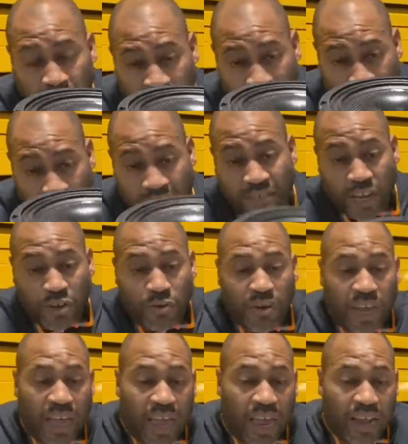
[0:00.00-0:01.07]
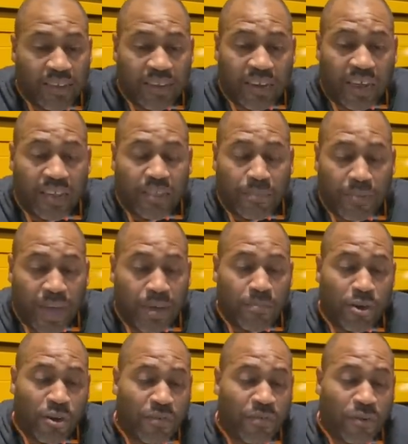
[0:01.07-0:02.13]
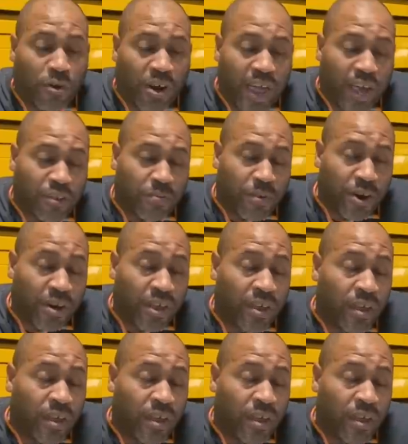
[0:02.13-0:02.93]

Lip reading: heavy-duty 8s like the Beyma or Euphoria Xpert,